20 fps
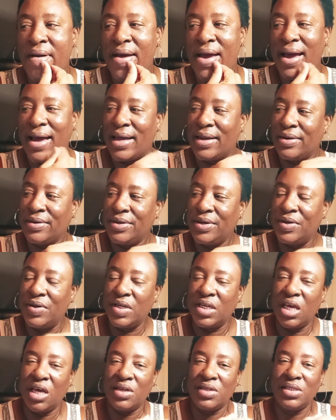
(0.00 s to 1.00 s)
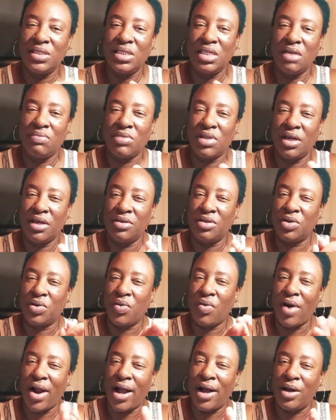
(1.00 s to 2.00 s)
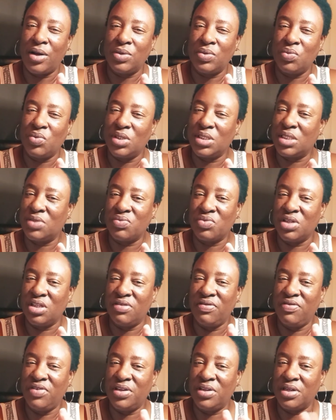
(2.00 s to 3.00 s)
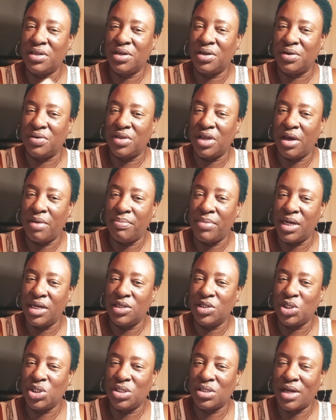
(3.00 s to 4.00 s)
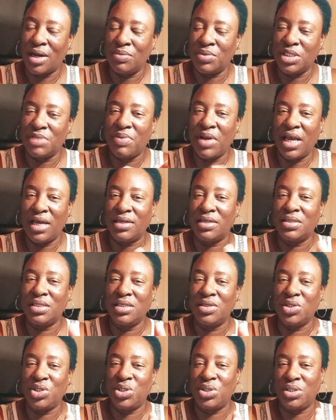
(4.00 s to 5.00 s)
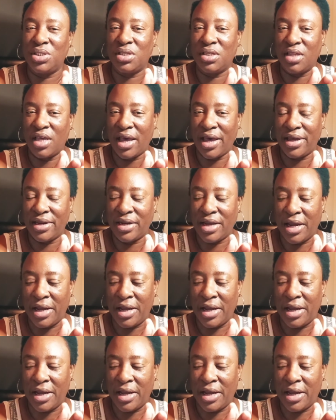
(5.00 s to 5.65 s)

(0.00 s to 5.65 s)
I don't know, it kind of seemed like the crowd wasn't really feeling her that much. I was paying attention to that.